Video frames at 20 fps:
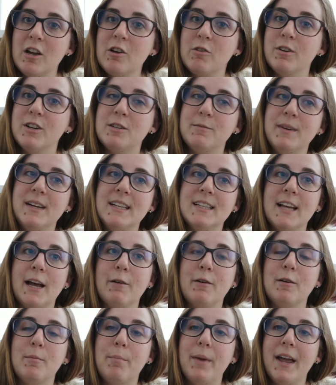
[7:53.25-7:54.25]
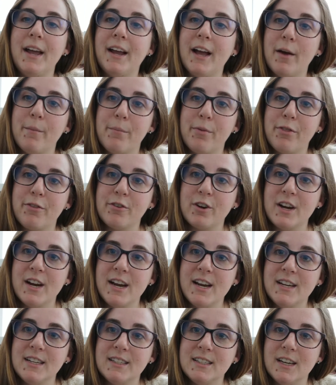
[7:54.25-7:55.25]
which means I would pick up
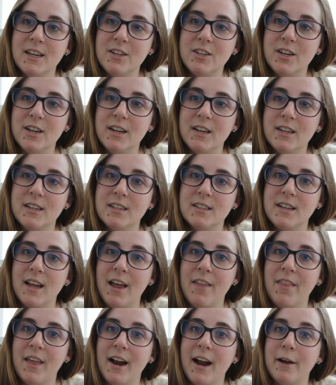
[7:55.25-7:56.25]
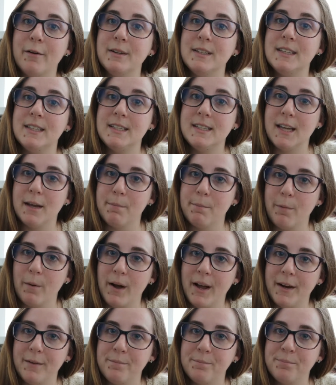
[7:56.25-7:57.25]
three stitches and then I would skip
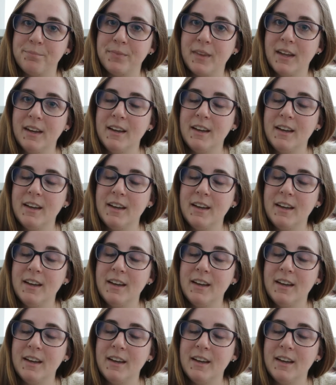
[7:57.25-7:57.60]
one.